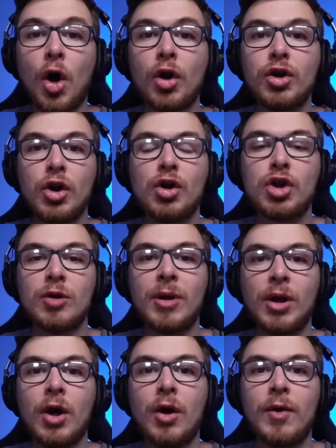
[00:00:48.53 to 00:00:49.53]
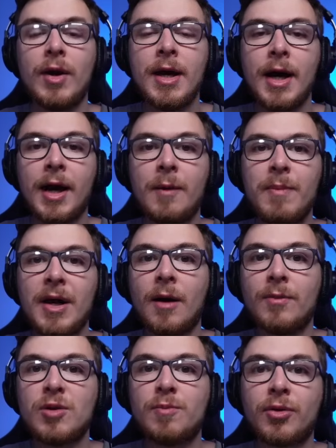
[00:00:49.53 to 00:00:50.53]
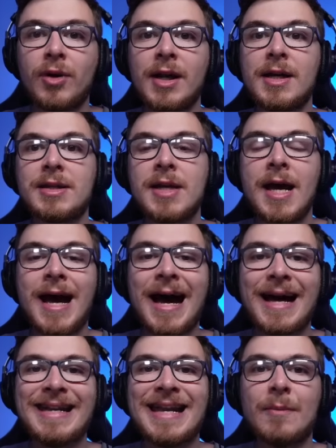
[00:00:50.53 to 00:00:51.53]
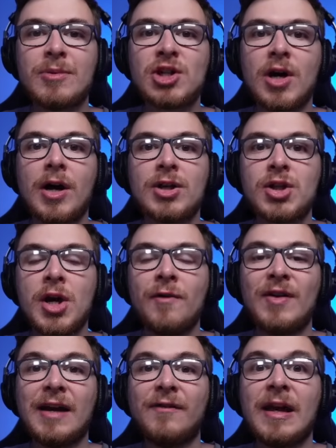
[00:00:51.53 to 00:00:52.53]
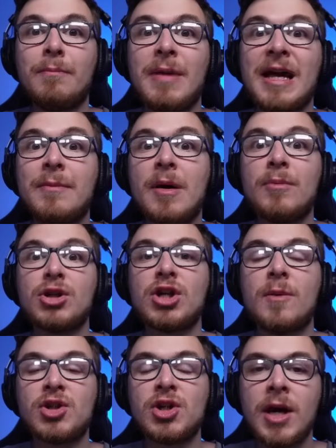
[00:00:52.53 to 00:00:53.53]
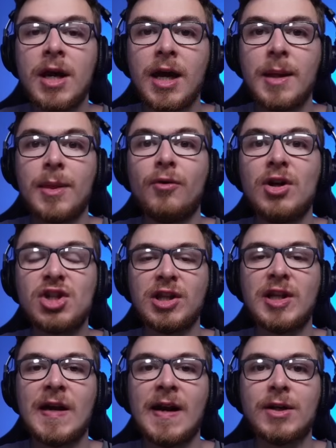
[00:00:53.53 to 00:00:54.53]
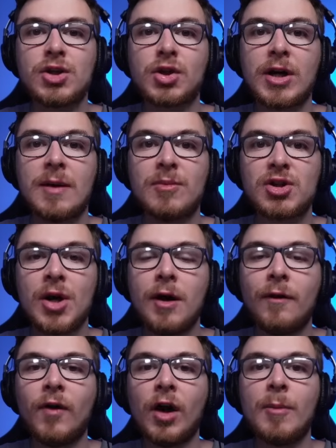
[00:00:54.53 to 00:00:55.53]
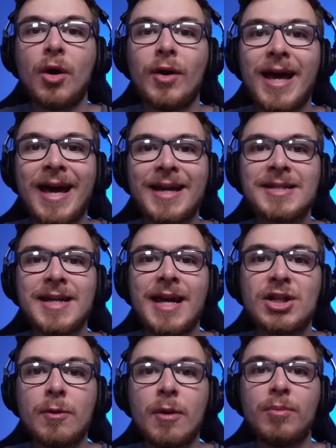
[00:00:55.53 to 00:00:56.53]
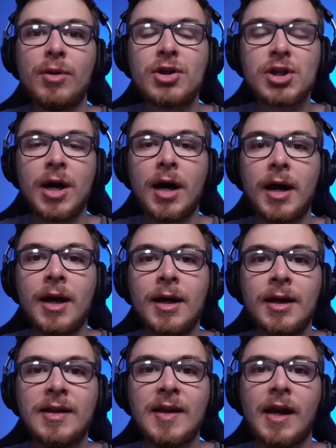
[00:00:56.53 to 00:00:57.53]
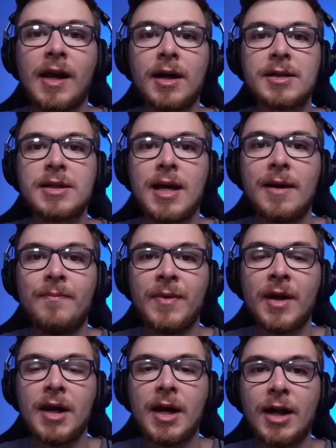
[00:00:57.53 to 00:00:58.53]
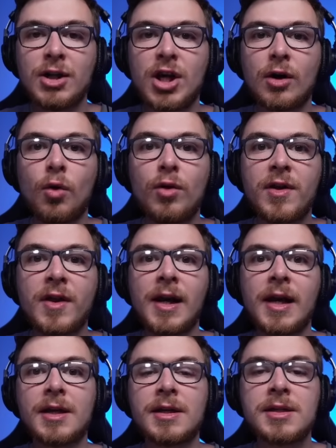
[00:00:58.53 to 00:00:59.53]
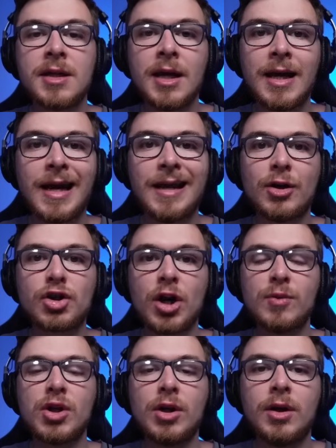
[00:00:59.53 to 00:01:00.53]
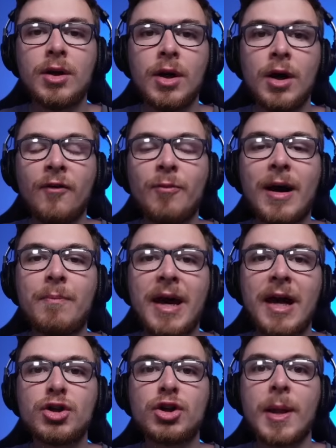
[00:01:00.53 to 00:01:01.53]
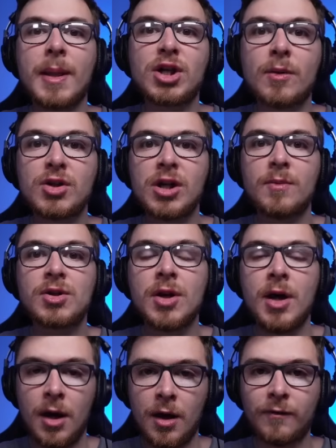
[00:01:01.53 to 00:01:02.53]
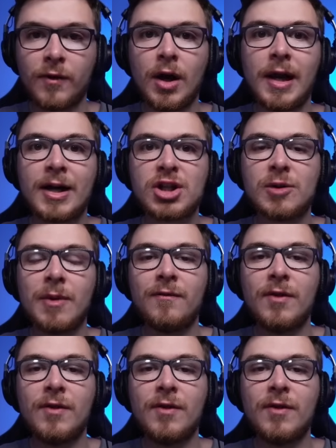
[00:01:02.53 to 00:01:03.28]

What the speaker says: on YouTube alone, and a big up to Paredes and Napstars for gifting many memberships in the recent deadline streams. Follow me on X, Instagram and Blue Sky, Dylan RCM, and check all the other links in the description for my Patreon and the championships, for early access to my